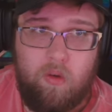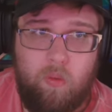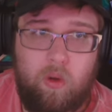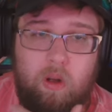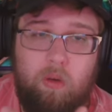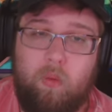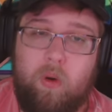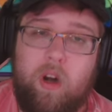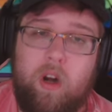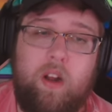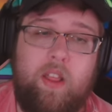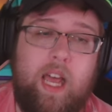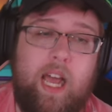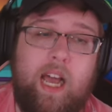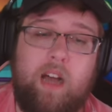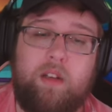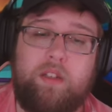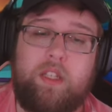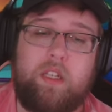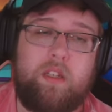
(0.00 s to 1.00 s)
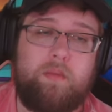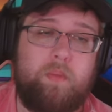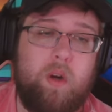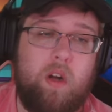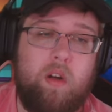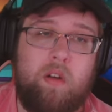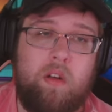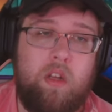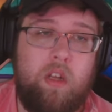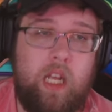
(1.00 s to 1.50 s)
Wait, where are the houses,
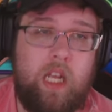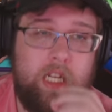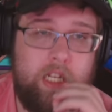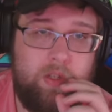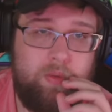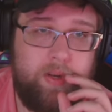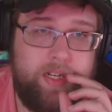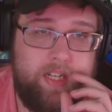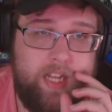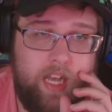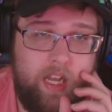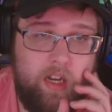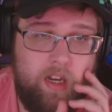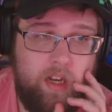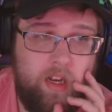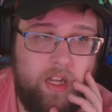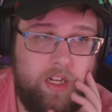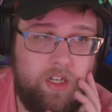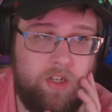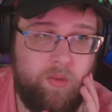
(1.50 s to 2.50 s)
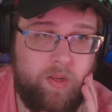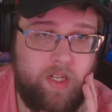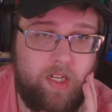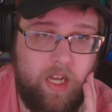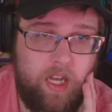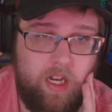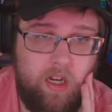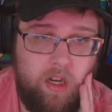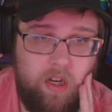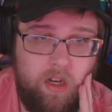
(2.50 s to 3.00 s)
bro? It just went dead. It's dead.